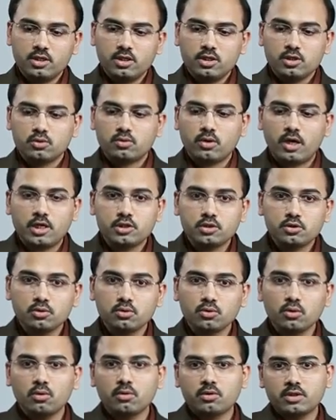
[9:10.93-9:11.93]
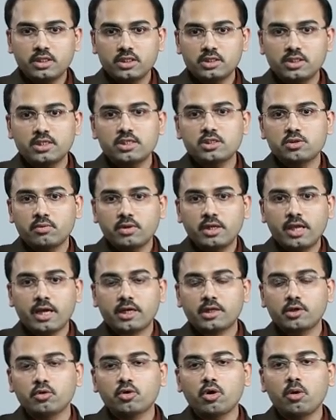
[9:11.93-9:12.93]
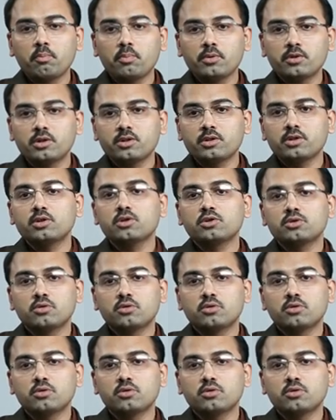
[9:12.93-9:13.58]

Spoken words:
So as you know, T3 is a very active component.